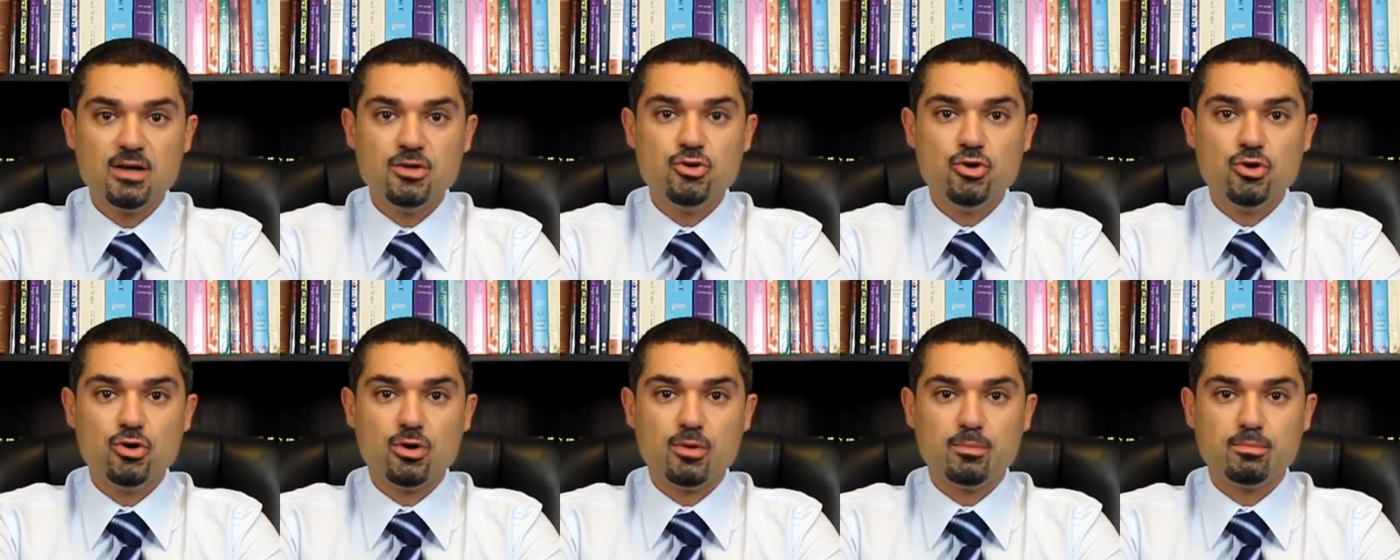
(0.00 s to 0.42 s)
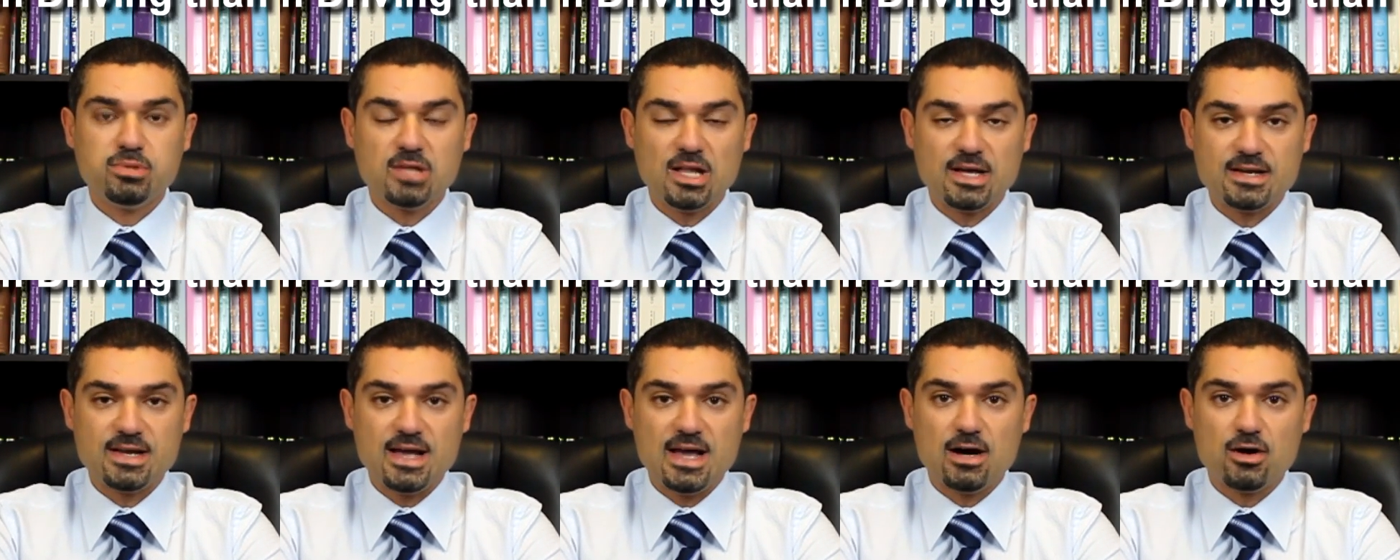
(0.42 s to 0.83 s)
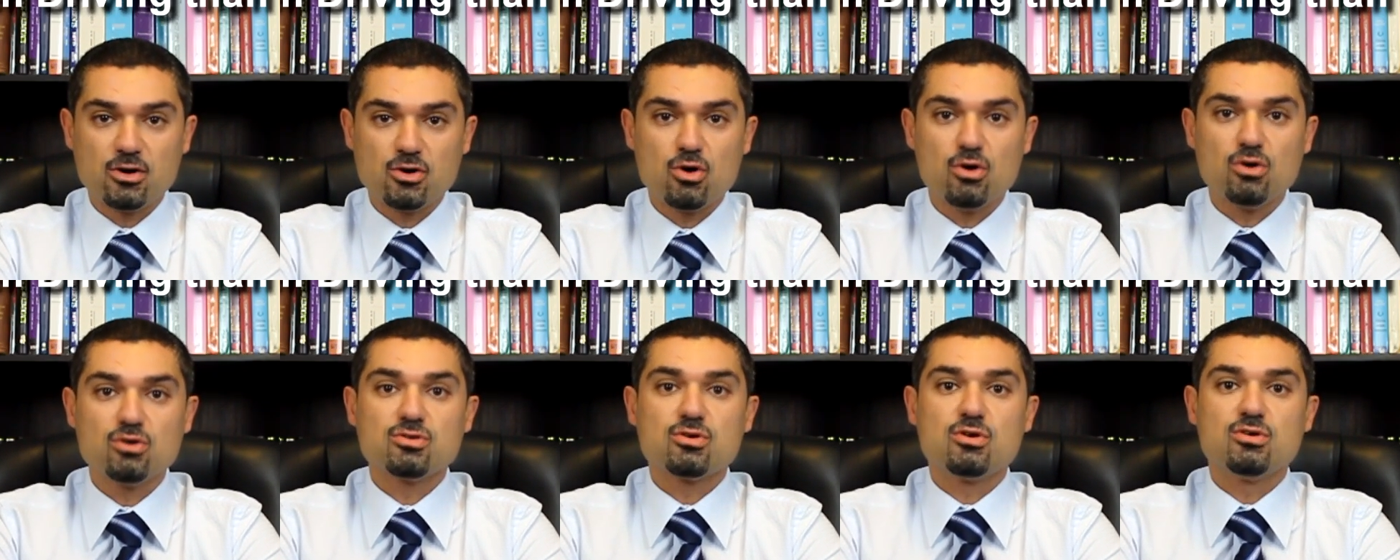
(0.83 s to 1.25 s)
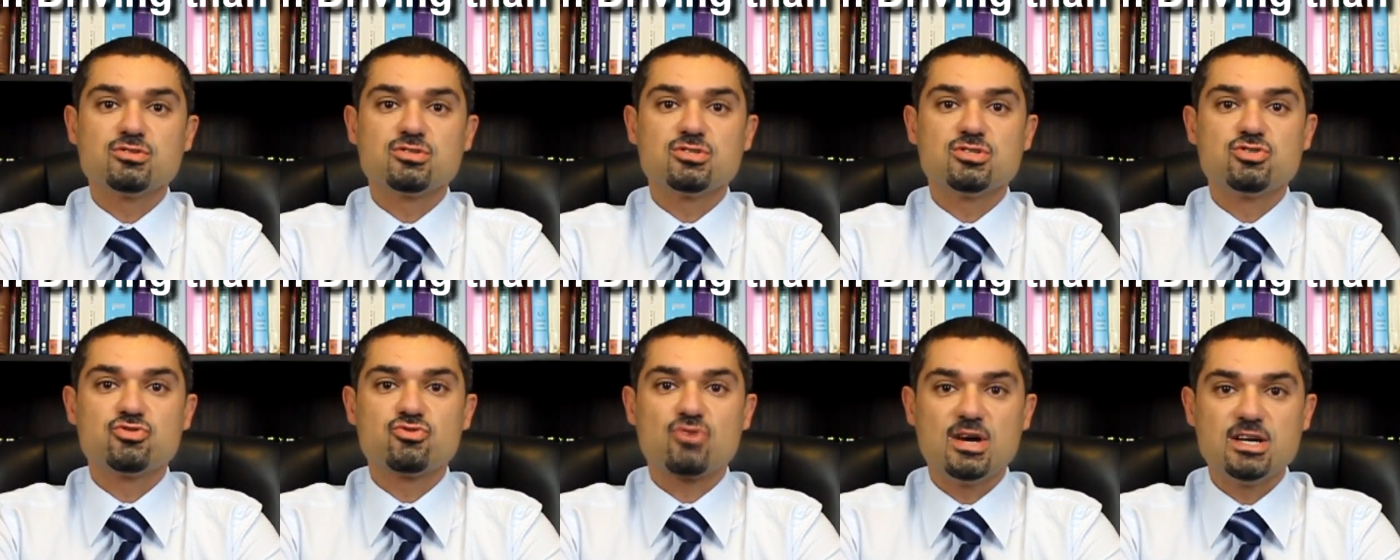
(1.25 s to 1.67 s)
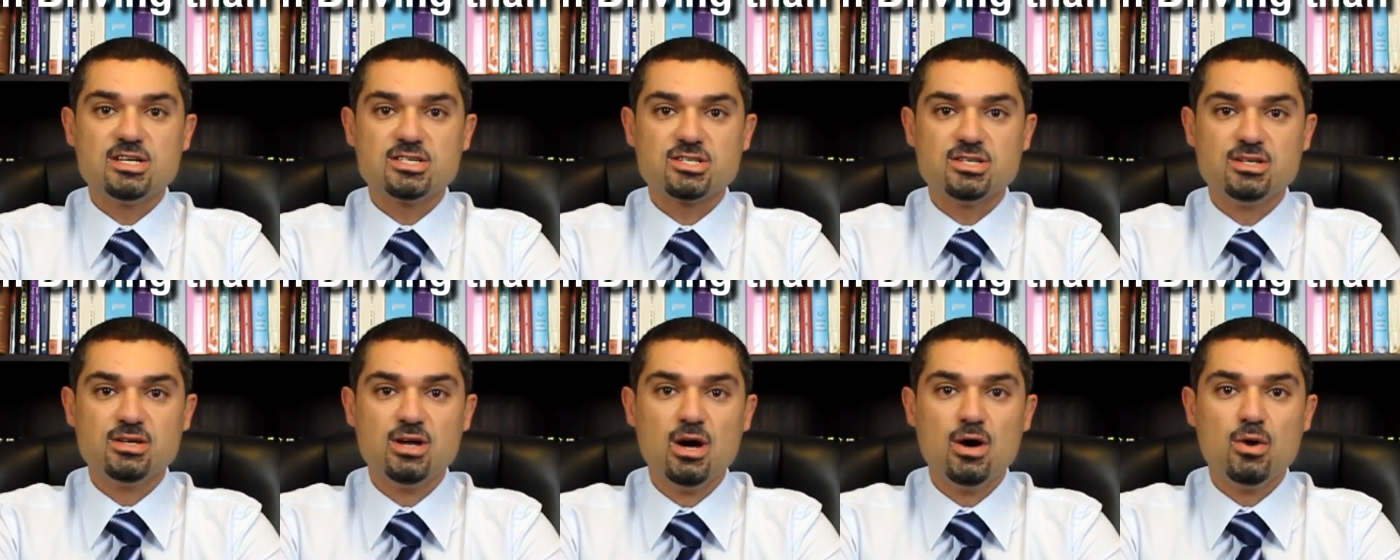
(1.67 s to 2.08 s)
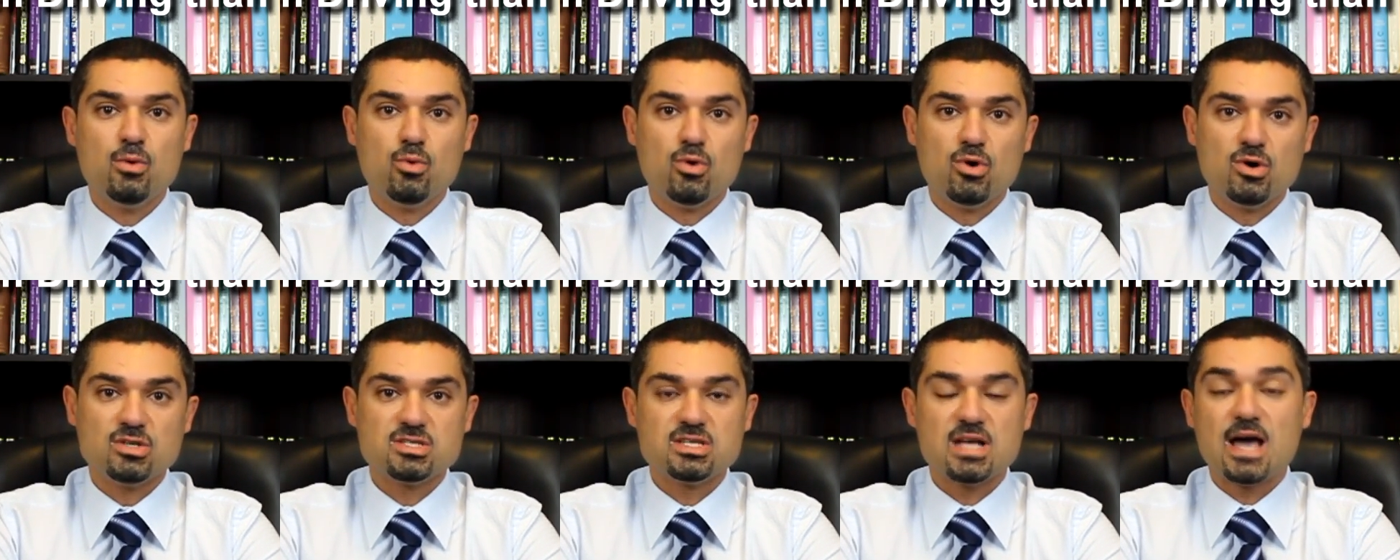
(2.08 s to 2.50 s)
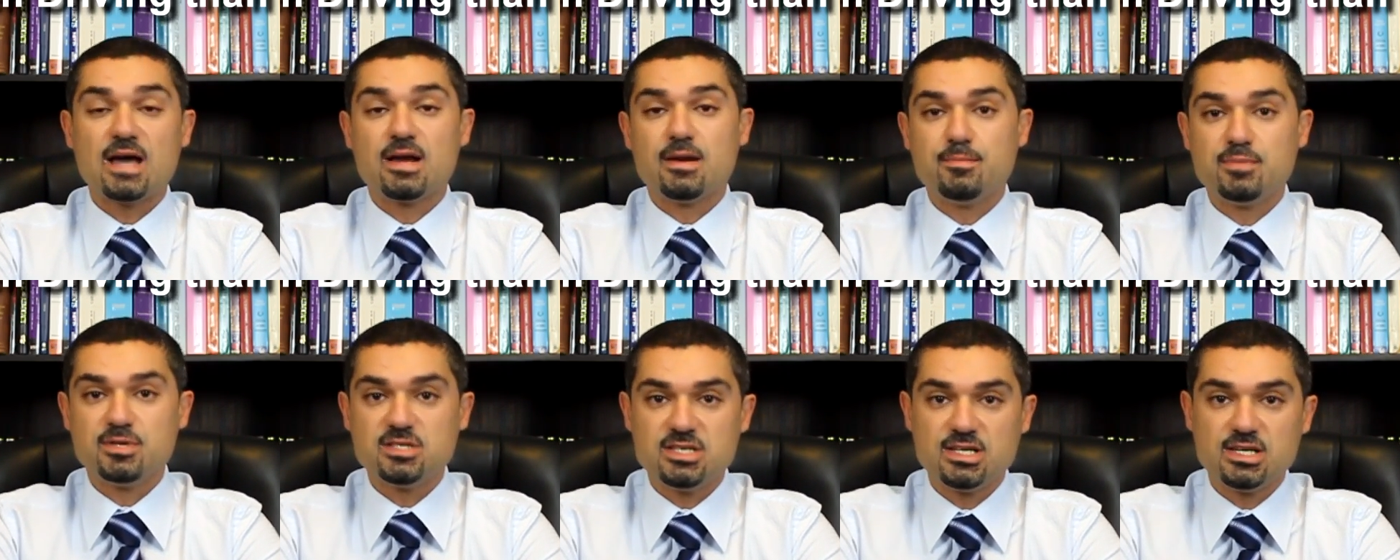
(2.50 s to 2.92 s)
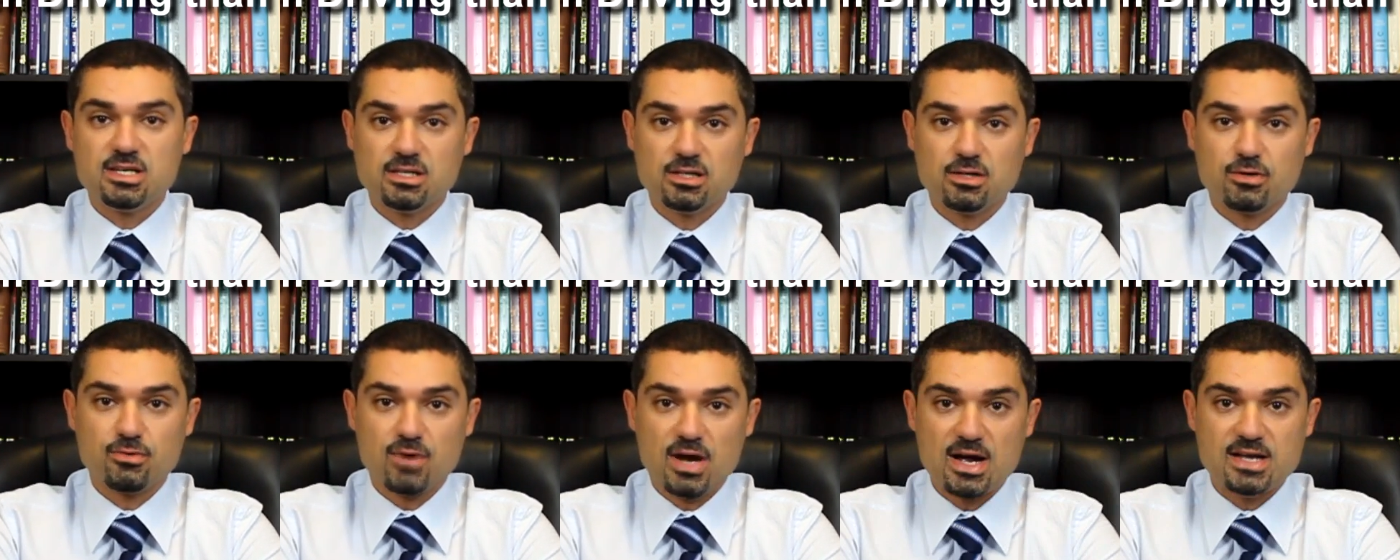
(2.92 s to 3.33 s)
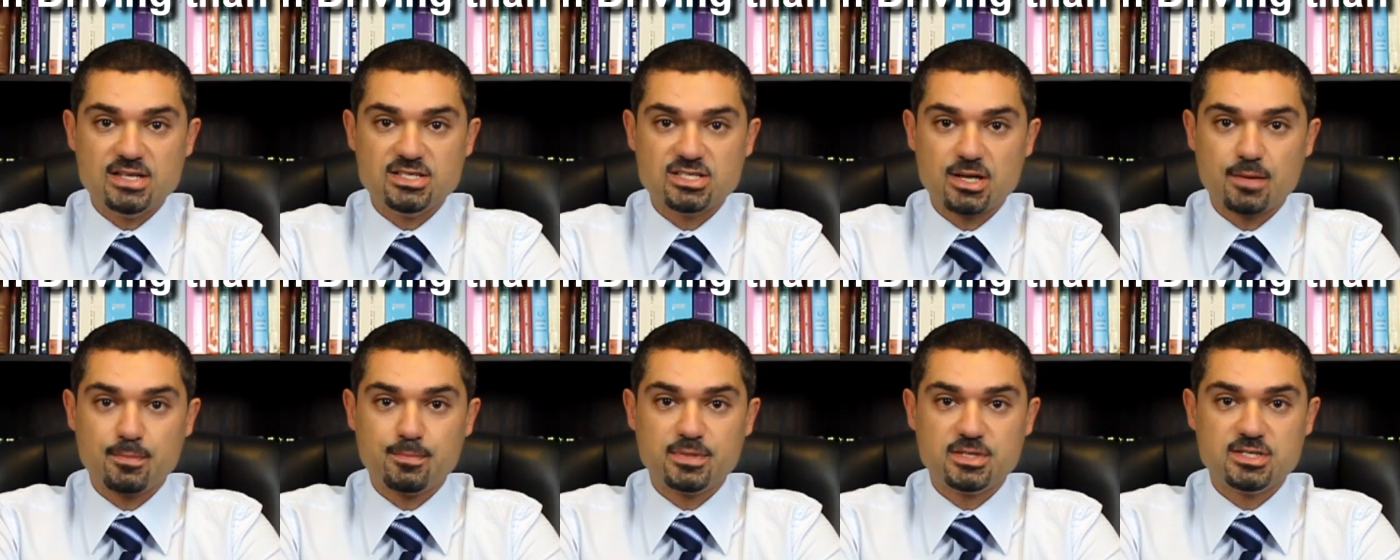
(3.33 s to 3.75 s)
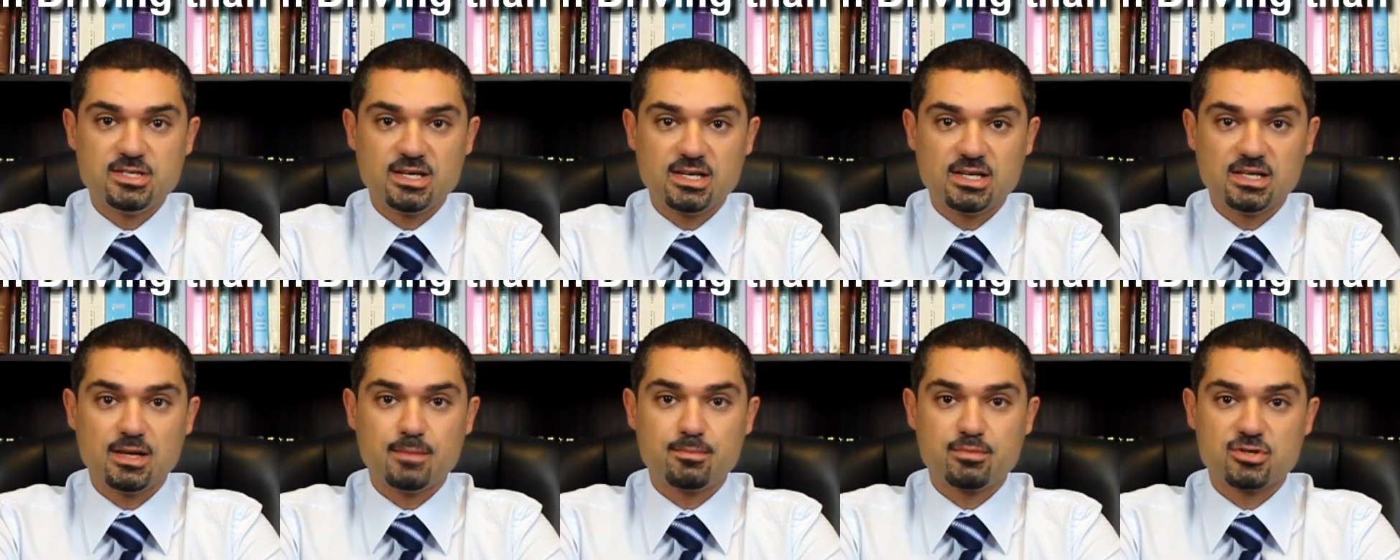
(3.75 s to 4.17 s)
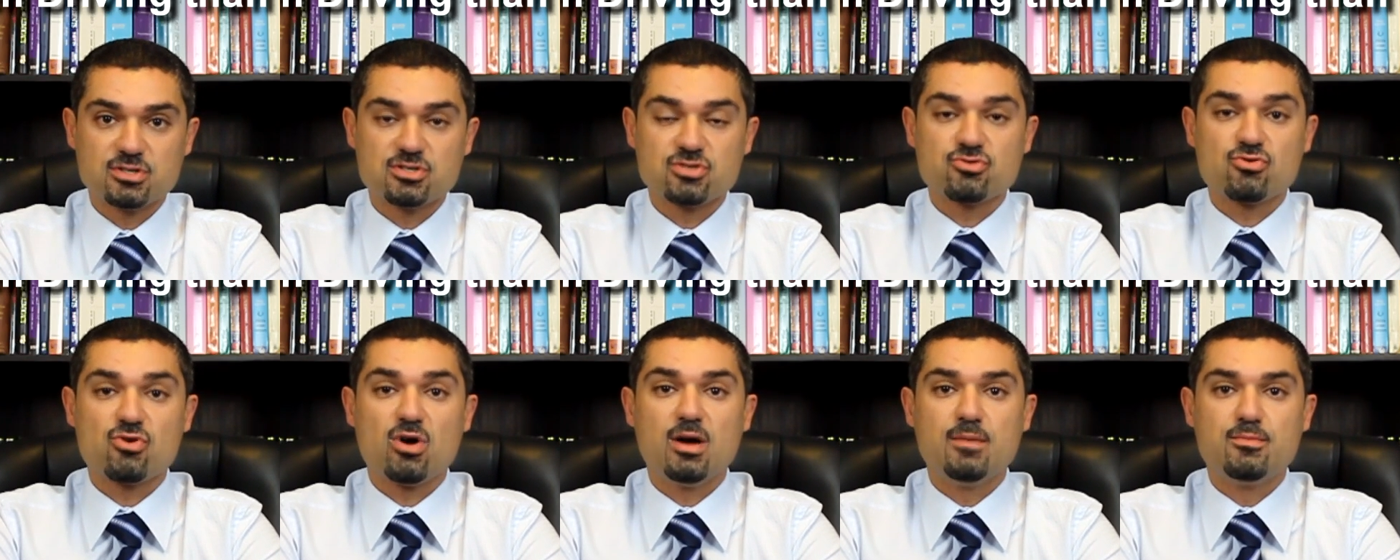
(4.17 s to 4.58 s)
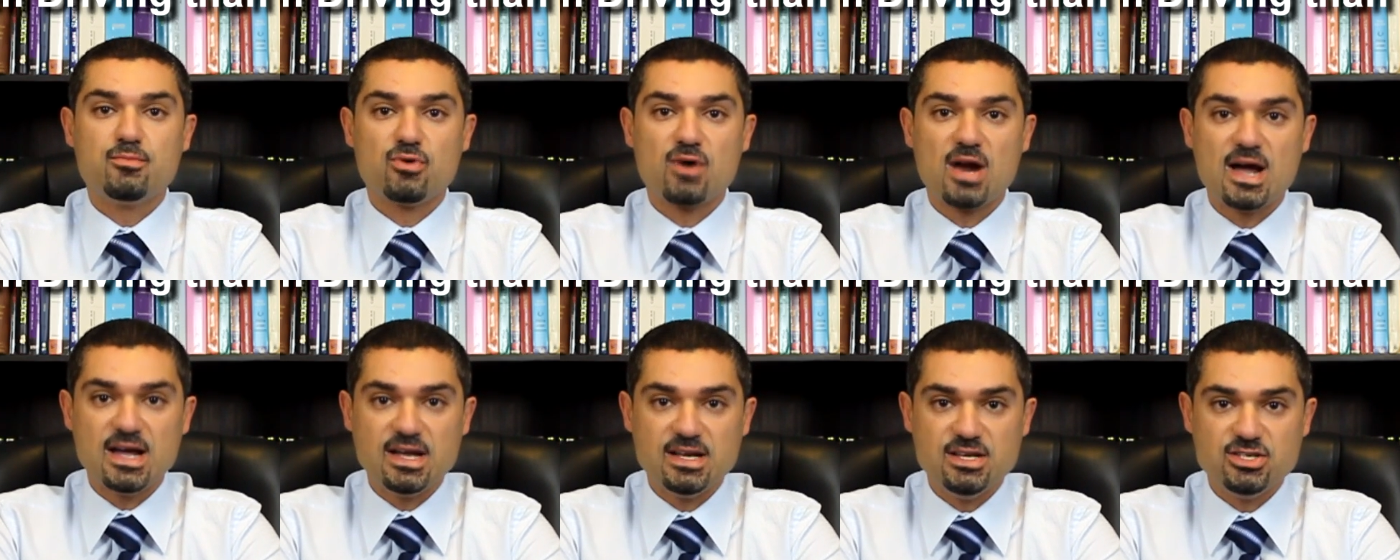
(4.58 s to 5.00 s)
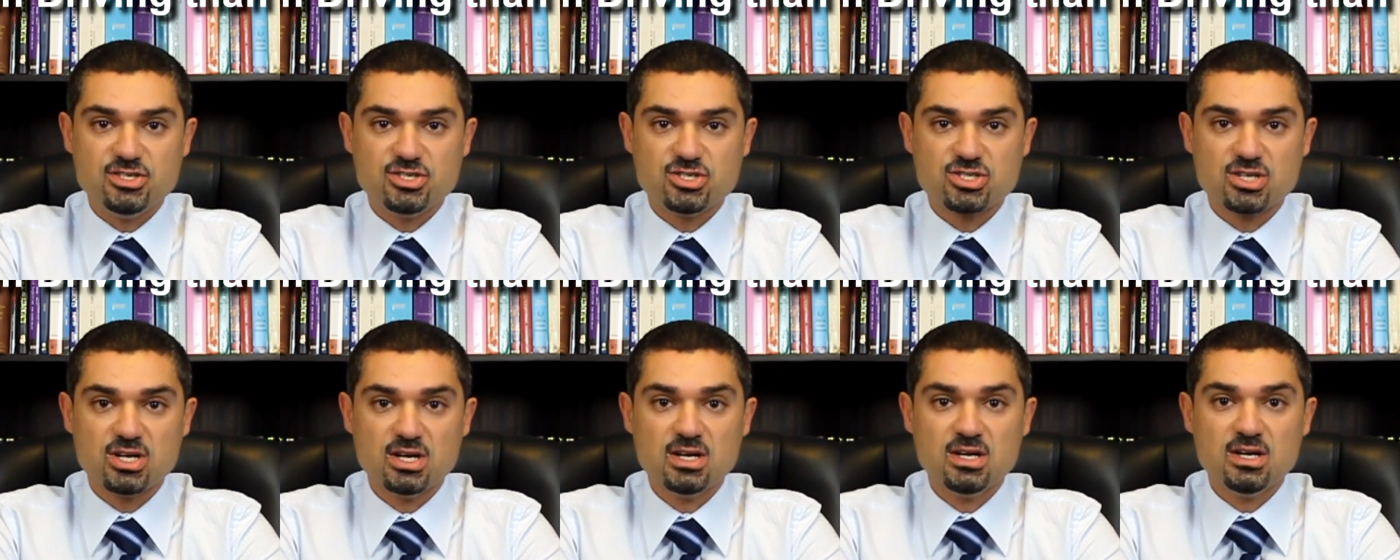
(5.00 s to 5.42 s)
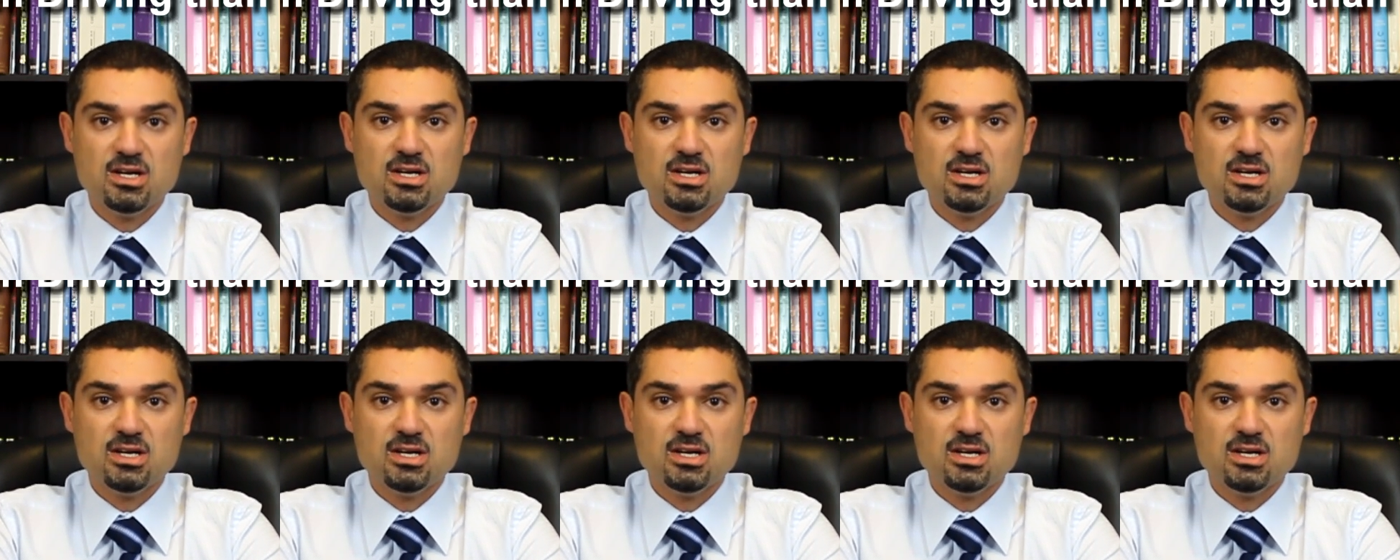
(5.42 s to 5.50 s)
your blood alcohol concentration was at a particular range, particular prescribed range.